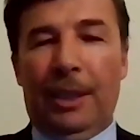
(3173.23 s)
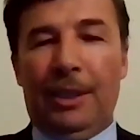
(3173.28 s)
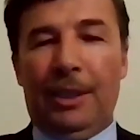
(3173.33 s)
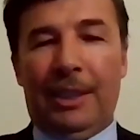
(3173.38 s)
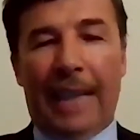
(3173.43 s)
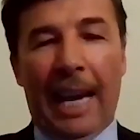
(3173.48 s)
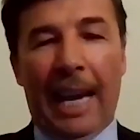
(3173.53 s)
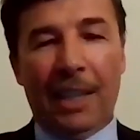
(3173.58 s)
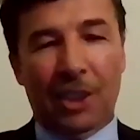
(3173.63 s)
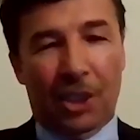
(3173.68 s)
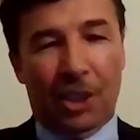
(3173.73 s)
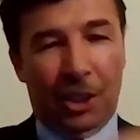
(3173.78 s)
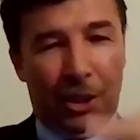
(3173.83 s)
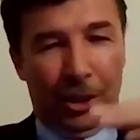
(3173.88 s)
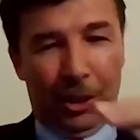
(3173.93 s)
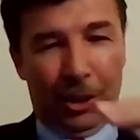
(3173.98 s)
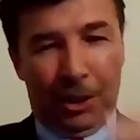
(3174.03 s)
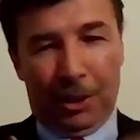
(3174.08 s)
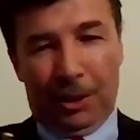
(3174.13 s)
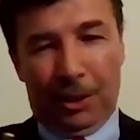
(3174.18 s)

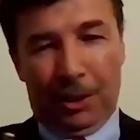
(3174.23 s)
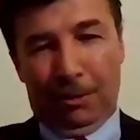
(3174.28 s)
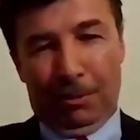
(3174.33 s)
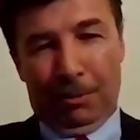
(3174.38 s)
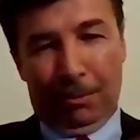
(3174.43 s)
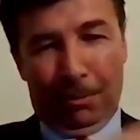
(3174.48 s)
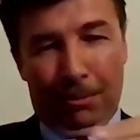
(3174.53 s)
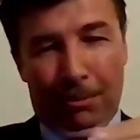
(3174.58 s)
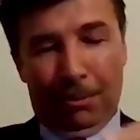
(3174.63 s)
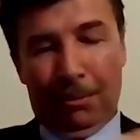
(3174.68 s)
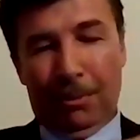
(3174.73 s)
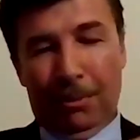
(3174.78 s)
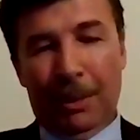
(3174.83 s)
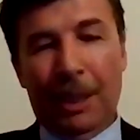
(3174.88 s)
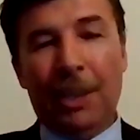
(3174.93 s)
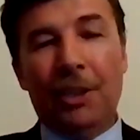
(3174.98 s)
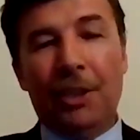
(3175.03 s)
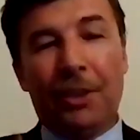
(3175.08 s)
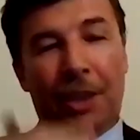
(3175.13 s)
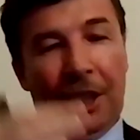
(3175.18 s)
senses,
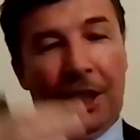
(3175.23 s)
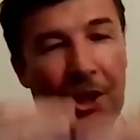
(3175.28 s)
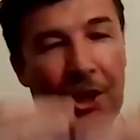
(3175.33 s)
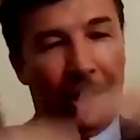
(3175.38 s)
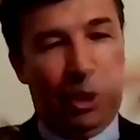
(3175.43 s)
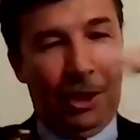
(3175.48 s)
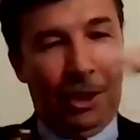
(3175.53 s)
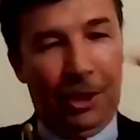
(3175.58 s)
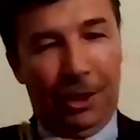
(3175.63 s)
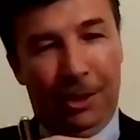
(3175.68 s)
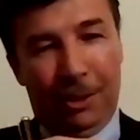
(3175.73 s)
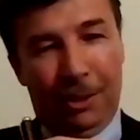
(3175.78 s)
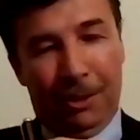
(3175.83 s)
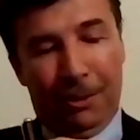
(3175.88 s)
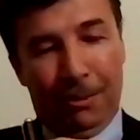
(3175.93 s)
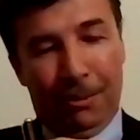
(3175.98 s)
reason,